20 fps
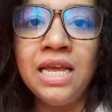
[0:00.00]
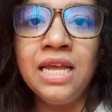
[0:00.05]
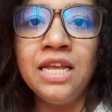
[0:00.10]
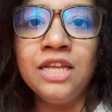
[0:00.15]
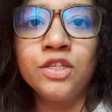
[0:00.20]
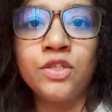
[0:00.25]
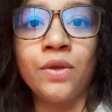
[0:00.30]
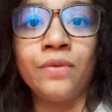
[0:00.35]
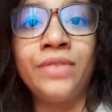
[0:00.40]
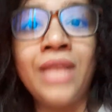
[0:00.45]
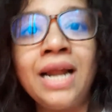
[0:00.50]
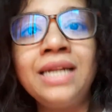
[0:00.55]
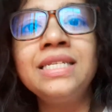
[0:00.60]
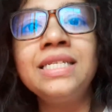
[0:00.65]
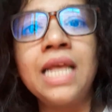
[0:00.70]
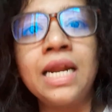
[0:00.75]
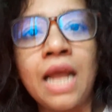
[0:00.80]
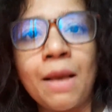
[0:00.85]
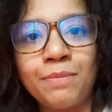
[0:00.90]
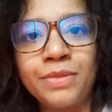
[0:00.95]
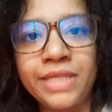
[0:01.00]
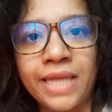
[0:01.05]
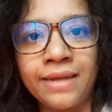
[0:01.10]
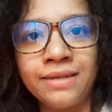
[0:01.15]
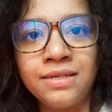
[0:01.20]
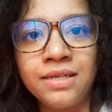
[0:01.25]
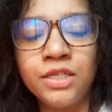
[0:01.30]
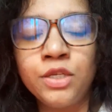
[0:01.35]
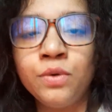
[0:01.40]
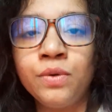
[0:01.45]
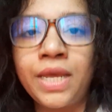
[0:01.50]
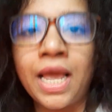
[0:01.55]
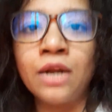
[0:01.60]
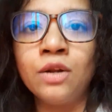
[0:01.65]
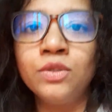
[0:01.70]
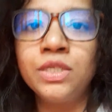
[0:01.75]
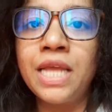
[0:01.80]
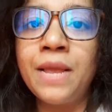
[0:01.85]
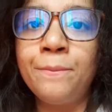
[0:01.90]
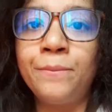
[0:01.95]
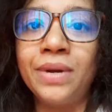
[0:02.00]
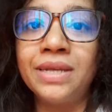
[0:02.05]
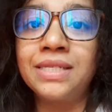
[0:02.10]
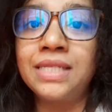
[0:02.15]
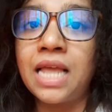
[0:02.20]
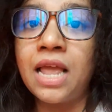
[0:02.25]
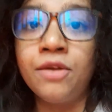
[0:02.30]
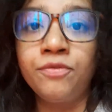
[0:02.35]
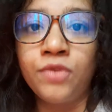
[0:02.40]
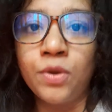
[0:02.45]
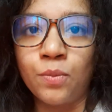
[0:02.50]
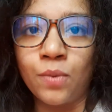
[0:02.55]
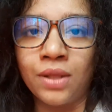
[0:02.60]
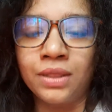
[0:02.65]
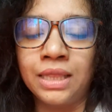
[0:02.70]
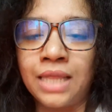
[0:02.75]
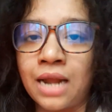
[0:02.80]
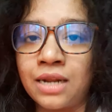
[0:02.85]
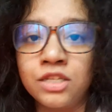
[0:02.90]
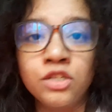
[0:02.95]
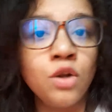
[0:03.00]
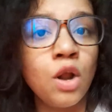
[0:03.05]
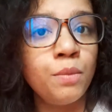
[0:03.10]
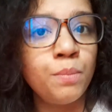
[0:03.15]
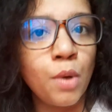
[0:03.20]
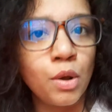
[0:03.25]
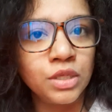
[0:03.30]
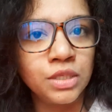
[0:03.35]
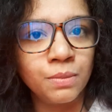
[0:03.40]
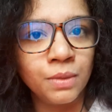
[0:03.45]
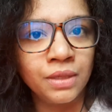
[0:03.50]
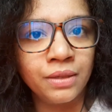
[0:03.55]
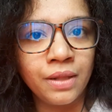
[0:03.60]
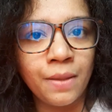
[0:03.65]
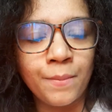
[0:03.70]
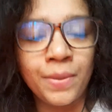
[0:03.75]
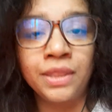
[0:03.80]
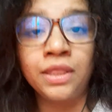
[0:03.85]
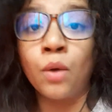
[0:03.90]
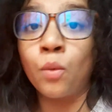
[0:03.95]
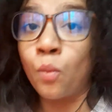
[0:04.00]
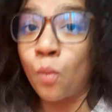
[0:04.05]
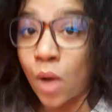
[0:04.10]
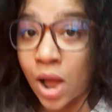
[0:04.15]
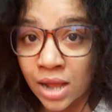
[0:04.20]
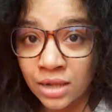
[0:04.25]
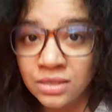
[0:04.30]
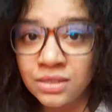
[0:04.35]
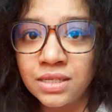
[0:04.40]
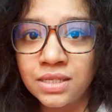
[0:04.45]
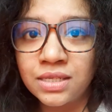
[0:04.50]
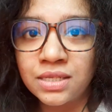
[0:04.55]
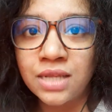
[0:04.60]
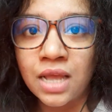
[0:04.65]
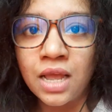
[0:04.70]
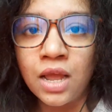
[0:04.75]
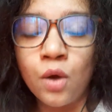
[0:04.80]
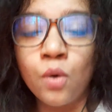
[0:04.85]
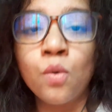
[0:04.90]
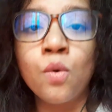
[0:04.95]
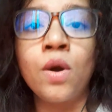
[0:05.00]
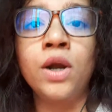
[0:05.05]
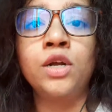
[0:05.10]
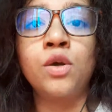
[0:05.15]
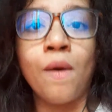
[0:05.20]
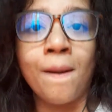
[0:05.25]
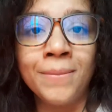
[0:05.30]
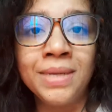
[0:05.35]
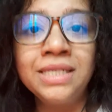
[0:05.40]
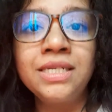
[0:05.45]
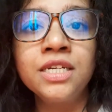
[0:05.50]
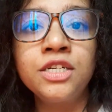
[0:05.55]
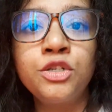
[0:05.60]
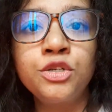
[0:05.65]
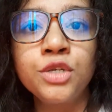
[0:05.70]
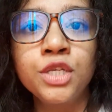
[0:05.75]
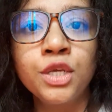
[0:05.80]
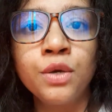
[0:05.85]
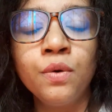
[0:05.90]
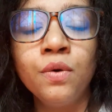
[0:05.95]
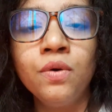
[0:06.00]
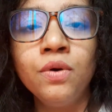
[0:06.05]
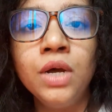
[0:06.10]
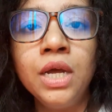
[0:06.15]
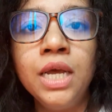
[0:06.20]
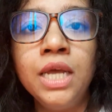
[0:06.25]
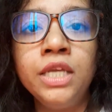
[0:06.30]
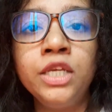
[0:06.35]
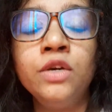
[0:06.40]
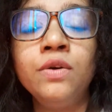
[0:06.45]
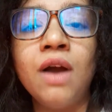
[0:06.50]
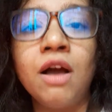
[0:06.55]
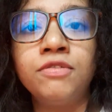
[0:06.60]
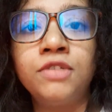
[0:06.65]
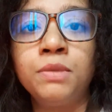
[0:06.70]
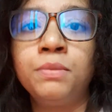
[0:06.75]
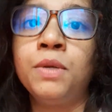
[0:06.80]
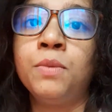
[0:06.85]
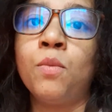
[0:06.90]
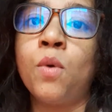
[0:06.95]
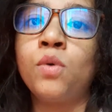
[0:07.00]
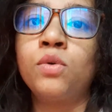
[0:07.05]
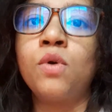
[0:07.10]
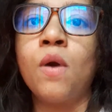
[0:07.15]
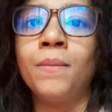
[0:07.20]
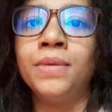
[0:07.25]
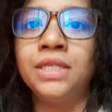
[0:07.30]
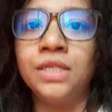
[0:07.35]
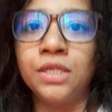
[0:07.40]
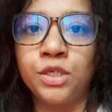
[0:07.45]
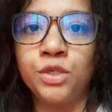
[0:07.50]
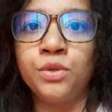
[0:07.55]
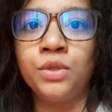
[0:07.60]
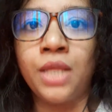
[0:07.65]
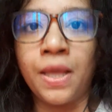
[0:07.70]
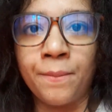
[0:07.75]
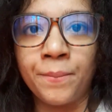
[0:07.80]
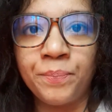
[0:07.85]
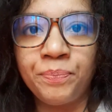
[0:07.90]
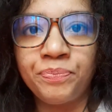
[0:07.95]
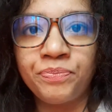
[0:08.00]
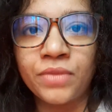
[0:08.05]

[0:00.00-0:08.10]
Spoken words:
So that is an upside. You cannot impress everyone. That is not possible. But the ones who are committed to you, you have to be more committed to them.